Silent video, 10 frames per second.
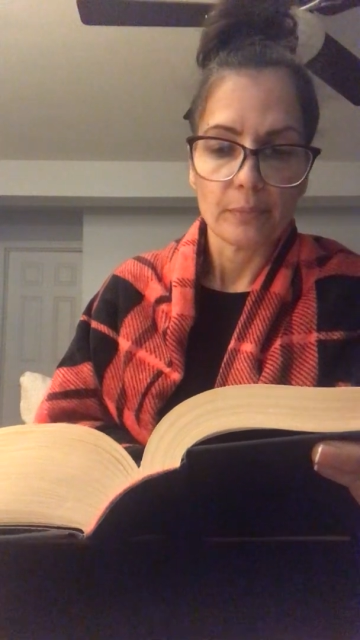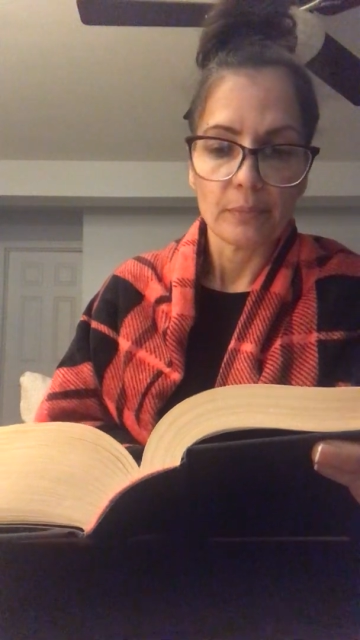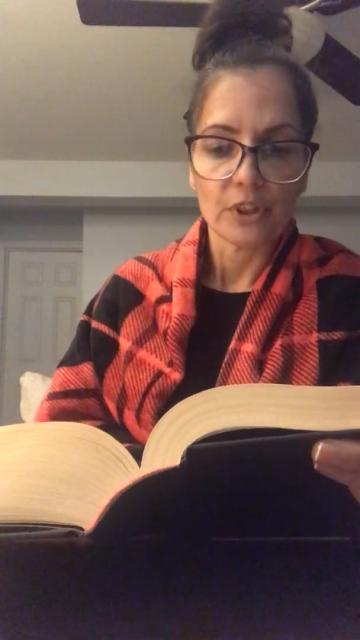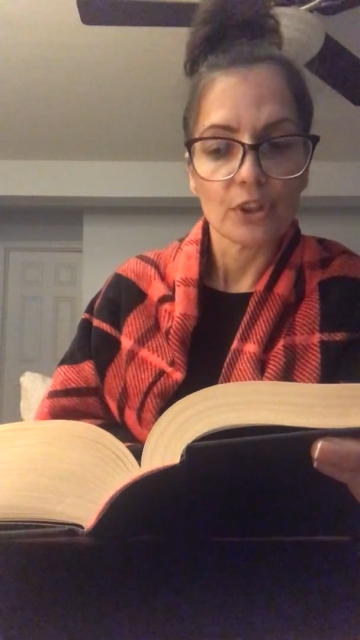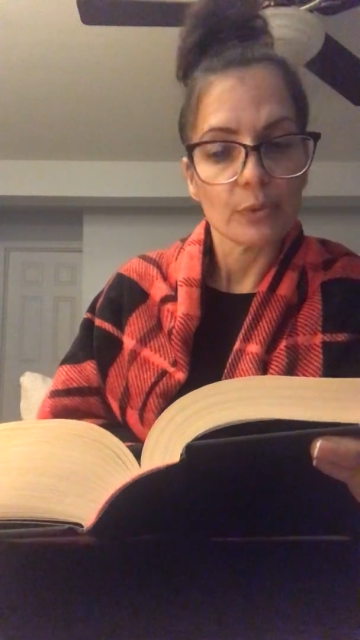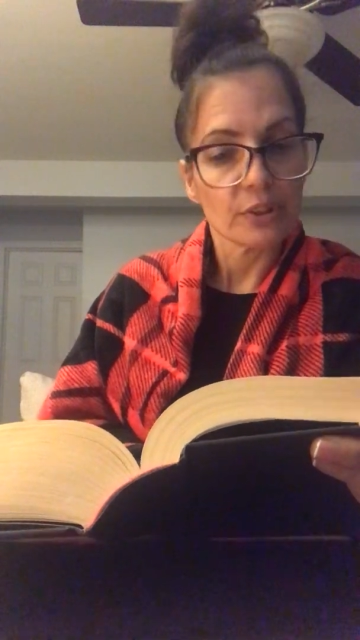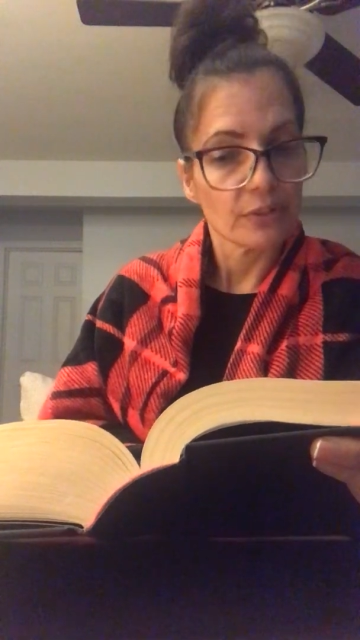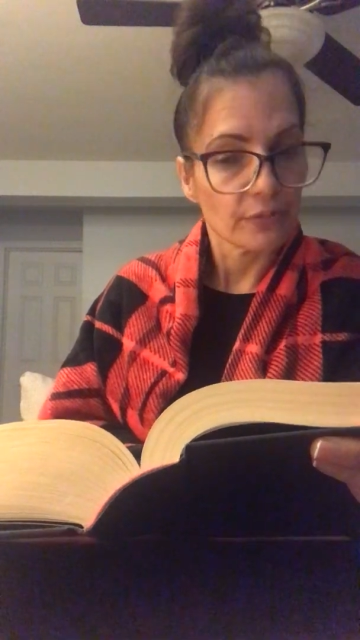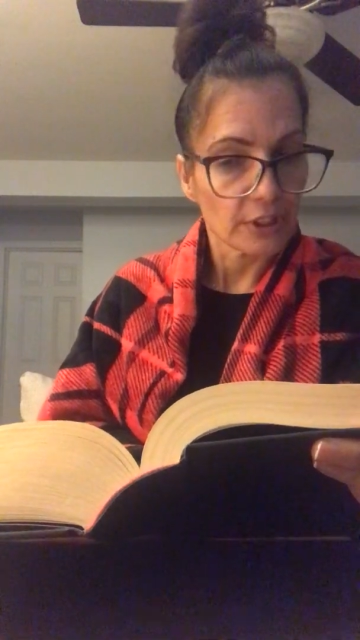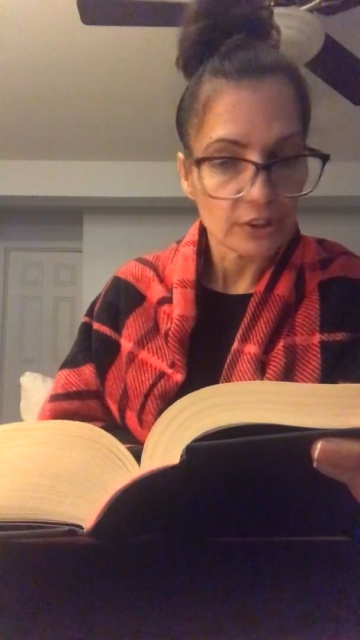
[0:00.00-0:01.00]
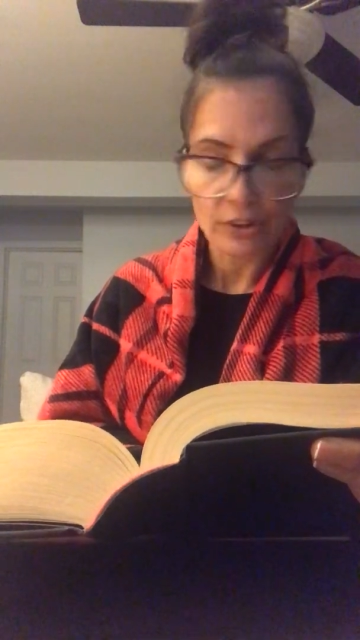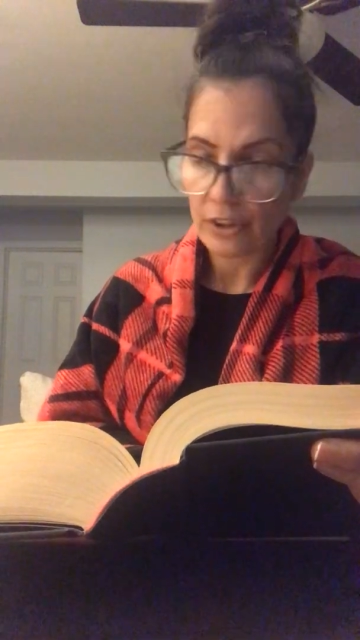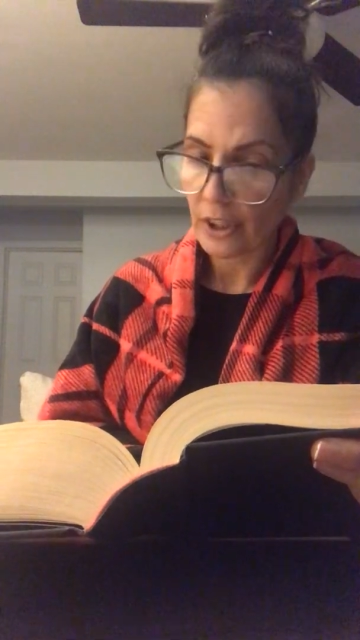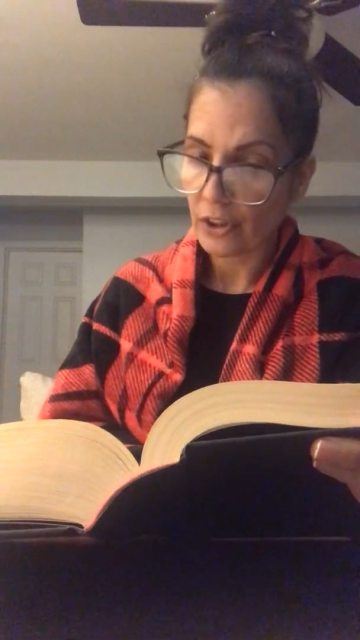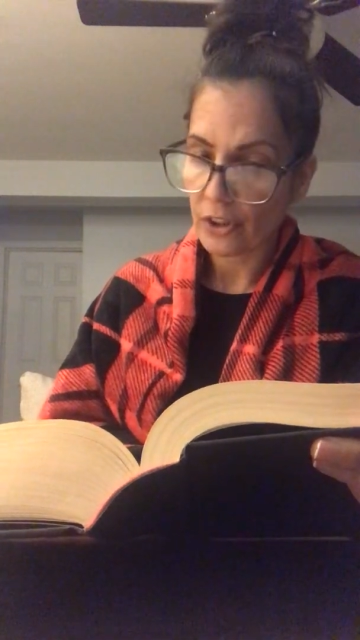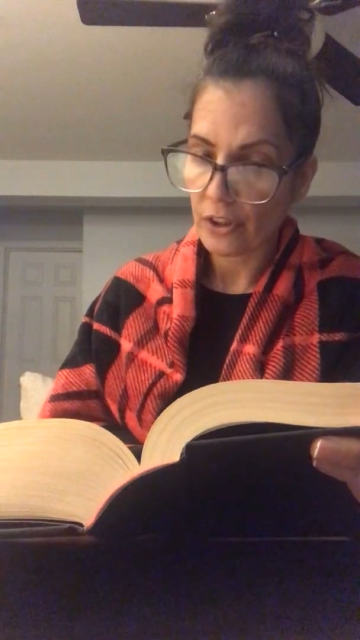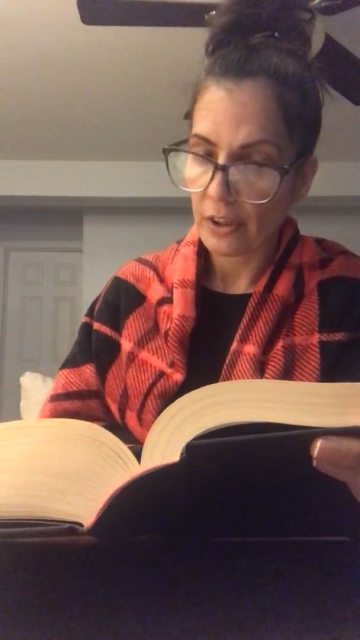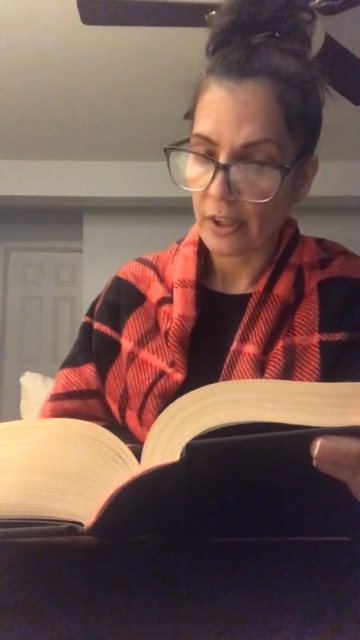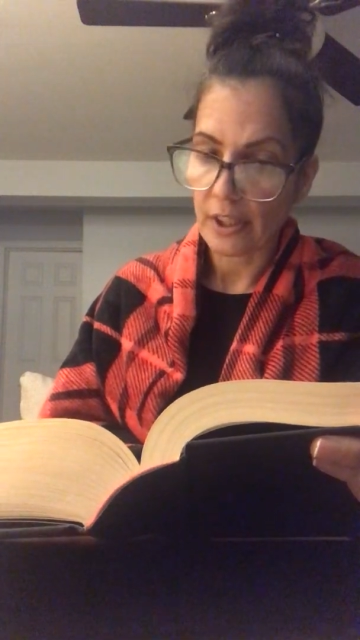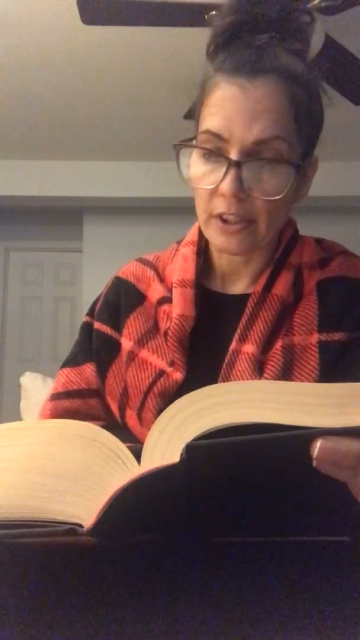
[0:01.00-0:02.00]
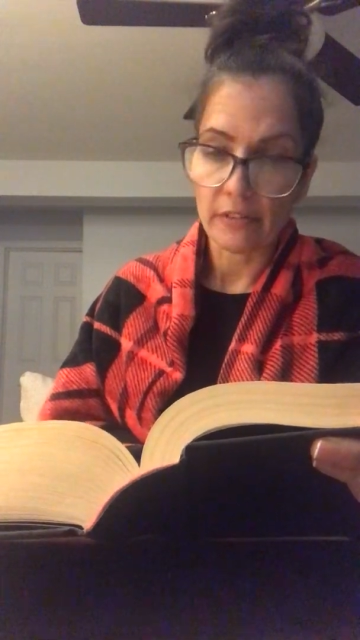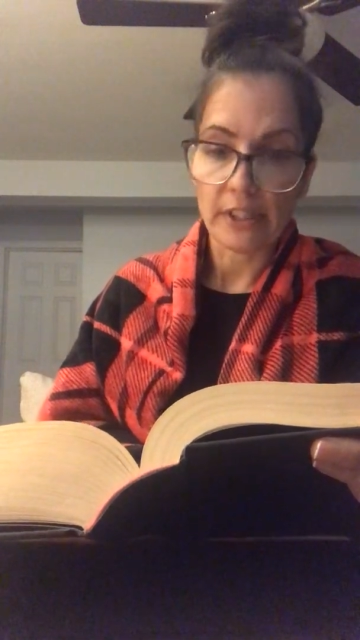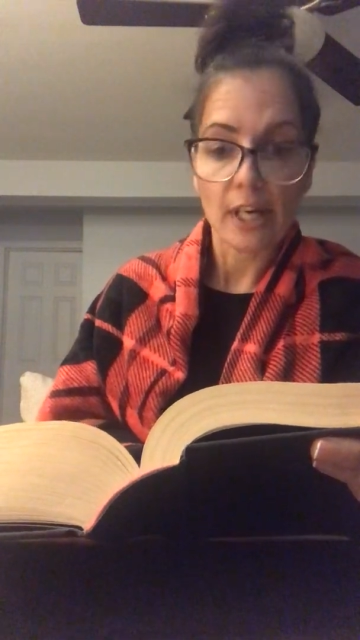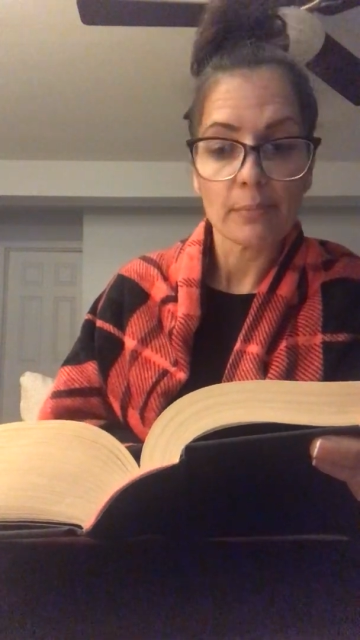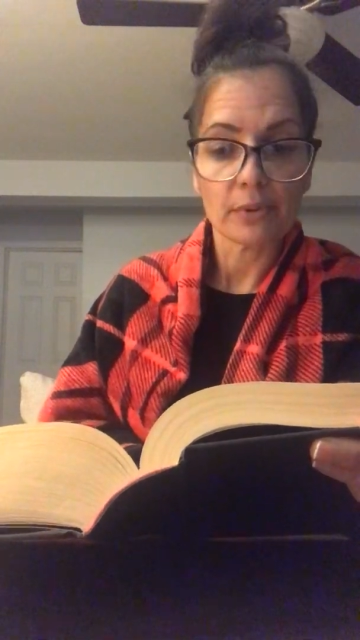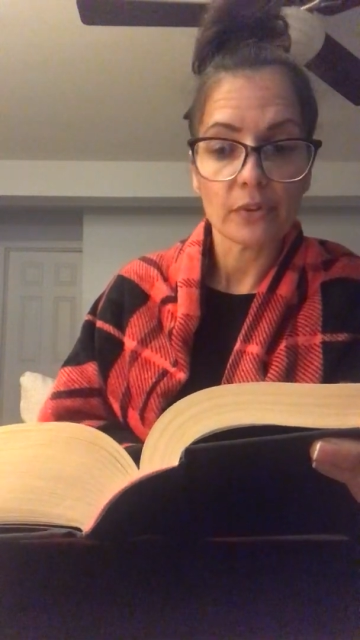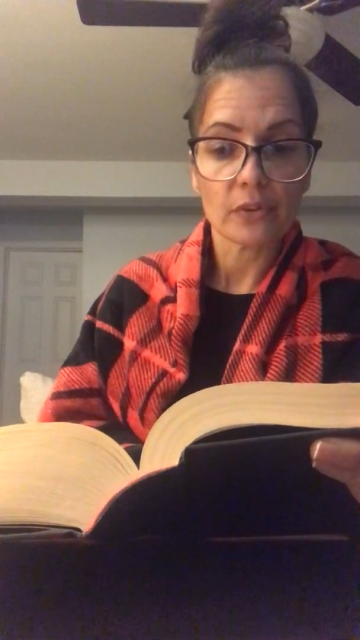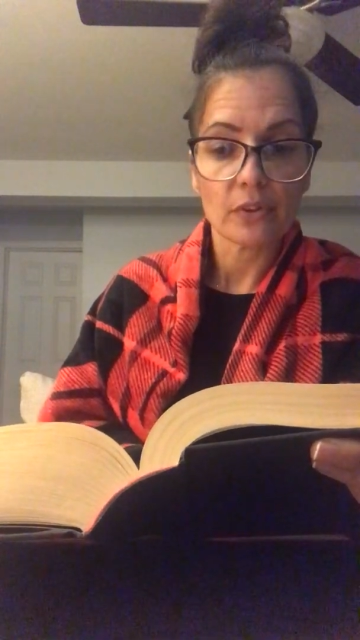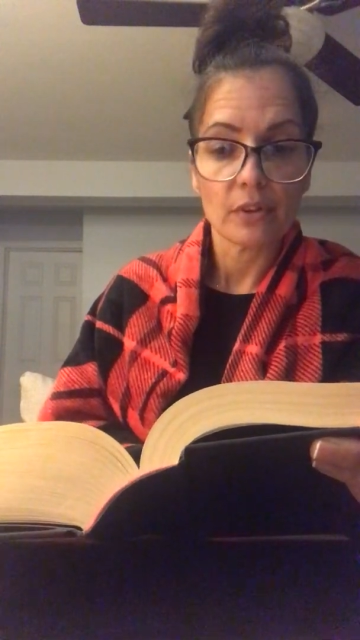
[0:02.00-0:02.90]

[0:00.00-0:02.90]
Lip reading: but she was afraid to touch any of the apples